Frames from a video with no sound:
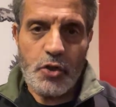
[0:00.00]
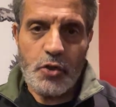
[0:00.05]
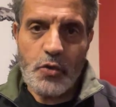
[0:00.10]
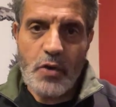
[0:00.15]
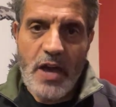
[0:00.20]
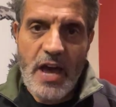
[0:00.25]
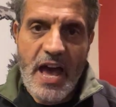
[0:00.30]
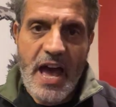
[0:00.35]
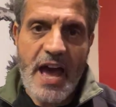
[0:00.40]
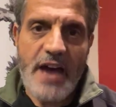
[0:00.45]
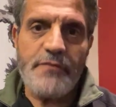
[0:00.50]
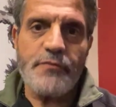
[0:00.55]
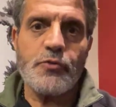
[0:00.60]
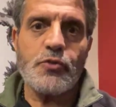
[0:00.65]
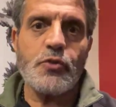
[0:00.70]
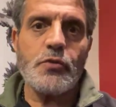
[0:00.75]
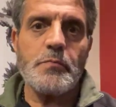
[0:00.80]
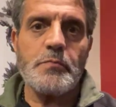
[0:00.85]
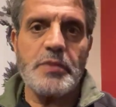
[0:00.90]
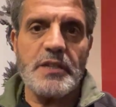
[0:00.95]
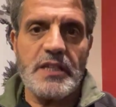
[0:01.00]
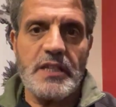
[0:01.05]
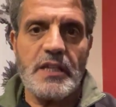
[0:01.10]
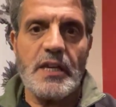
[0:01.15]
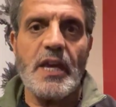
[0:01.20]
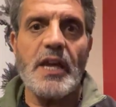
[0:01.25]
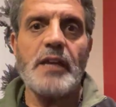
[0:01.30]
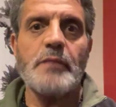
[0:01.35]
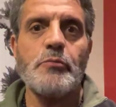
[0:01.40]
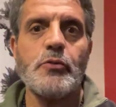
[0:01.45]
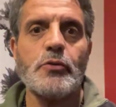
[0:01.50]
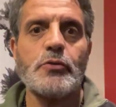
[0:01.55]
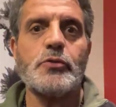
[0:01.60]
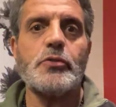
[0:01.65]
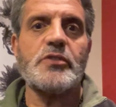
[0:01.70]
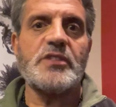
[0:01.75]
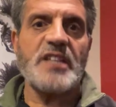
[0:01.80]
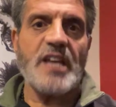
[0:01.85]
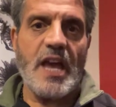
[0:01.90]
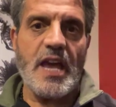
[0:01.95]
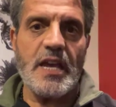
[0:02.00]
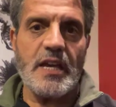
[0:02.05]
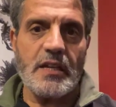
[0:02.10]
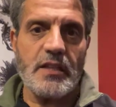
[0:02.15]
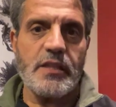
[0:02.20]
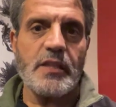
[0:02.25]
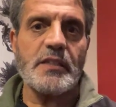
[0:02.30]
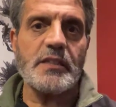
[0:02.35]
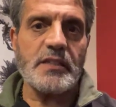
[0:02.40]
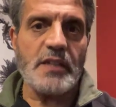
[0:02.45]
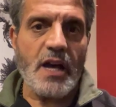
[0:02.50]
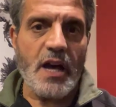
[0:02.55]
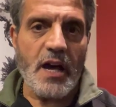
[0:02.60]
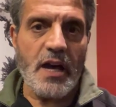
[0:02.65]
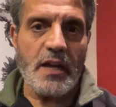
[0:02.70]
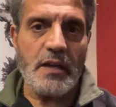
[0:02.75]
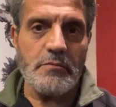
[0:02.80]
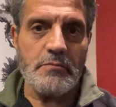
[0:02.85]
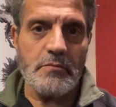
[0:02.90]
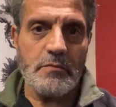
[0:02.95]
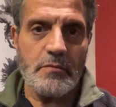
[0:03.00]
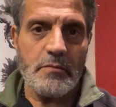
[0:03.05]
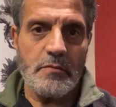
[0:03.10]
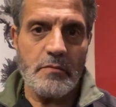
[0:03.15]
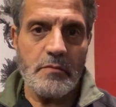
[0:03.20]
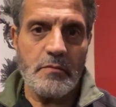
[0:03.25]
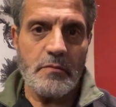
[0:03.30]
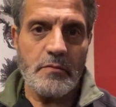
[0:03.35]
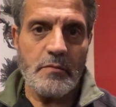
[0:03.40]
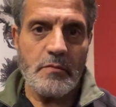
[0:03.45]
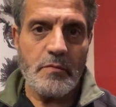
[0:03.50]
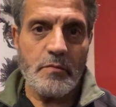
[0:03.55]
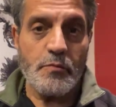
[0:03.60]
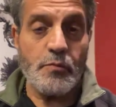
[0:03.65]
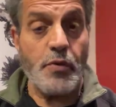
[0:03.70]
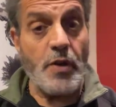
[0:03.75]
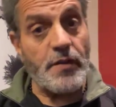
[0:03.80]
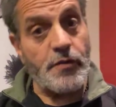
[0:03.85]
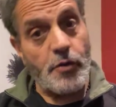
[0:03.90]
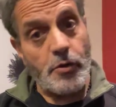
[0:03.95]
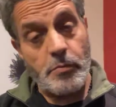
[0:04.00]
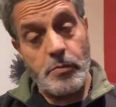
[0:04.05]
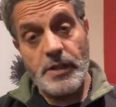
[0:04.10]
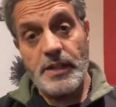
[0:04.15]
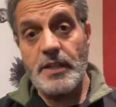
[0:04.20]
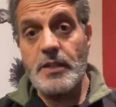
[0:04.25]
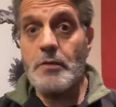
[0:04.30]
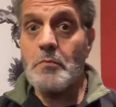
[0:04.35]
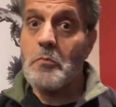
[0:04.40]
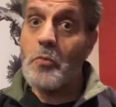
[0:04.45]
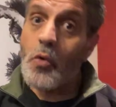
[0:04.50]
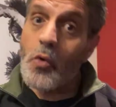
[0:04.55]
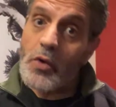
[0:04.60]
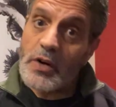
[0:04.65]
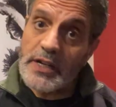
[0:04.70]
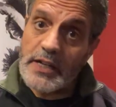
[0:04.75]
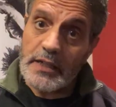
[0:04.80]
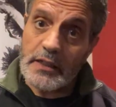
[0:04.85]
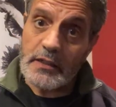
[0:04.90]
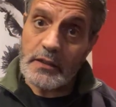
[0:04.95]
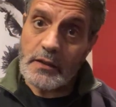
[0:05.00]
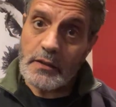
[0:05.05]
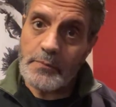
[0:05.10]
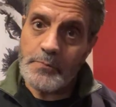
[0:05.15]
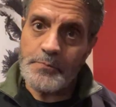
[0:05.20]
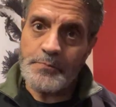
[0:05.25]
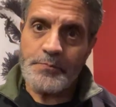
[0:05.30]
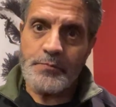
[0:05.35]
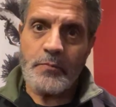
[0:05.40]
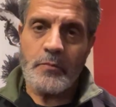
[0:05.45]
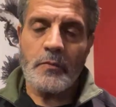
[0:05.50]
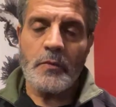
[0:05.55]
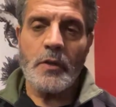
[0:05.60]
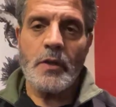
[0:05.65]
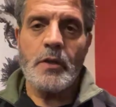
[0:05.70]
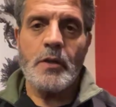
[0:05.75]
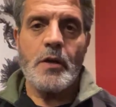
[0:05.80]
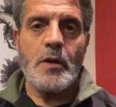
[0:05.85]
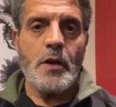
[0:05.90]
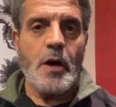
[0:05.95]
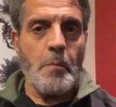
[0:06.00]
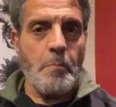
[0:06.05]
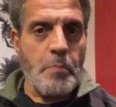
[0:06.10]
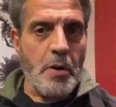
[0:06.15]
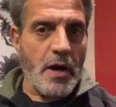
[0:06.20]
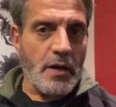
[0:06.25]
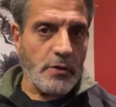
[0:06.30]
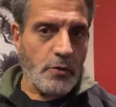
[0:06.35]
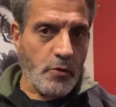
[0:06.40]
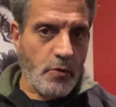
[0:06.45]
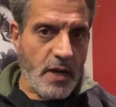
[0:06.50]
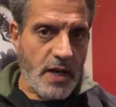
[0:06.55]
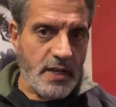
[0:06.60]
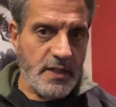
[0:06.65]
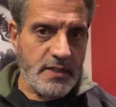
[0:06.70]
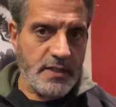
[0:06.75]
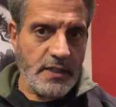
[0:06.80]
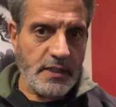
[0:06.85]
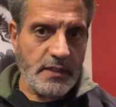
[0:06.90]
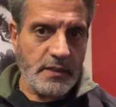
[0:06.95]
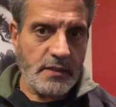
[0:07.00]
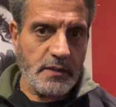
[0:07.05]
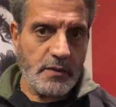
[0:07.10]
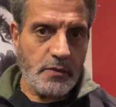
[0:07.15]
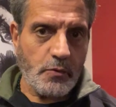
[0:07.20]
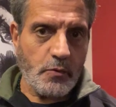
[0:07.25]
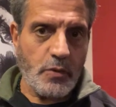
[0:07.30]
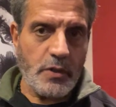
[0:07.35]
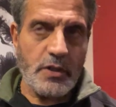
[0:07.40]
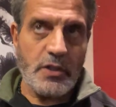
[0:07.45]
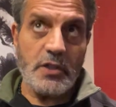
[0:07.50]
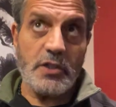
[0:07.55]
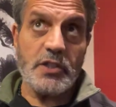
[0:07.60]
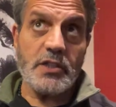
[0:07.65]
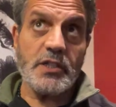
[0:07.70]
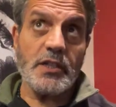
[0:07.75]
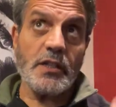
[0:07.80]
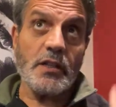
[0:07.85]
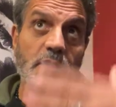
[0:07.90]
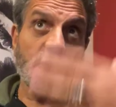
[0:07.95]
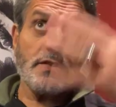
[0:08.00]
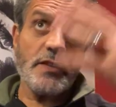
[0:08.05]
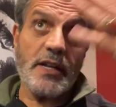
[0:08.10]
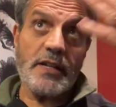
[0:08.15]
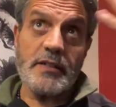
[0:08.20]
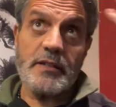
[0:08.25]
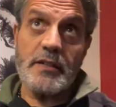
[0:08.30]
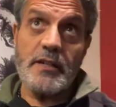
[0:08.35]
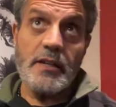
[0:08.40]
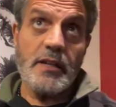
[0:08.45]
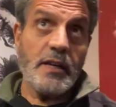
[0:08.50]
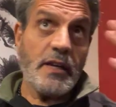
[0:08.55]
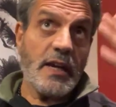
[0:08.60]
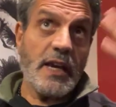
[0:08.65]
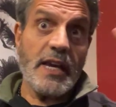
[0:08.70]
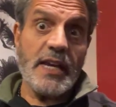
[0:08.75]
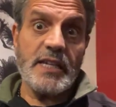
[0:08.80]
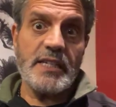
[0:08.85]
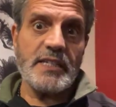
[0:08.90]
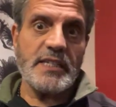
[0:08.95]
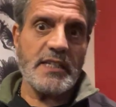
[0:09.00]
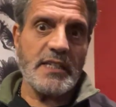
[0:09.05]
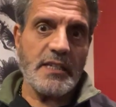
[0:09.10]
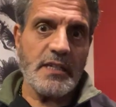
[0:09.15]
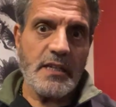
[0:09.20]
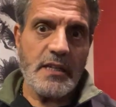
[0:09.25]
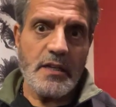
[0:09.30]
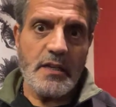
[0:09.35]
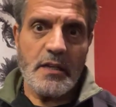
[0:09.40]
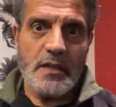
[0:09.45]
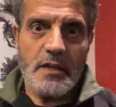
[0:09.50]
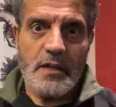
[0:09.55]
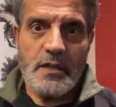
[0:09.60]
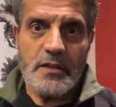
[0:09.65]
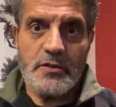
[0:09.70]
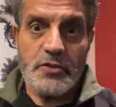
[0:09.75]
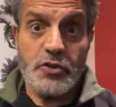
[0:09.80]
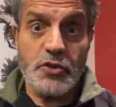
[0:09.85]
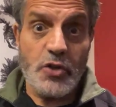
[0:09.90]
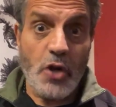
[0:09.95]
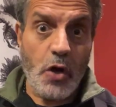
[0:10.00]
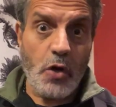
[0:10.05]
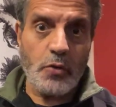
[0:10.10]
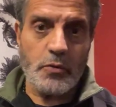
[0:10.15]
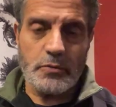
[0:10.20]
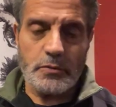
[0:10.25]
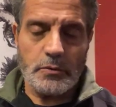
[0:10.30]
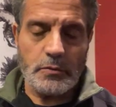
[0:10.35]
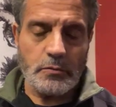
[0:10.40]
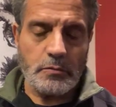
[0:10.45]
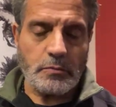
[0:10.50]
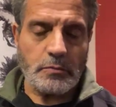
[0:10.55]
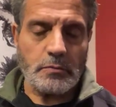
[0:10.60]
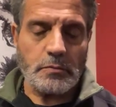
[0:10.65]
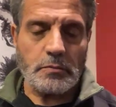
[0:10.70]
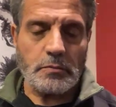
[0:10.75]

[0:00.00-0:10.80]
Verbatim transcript: You have to be able to take the time, preferably in the morning, upon rising, when you're still in that hazy zone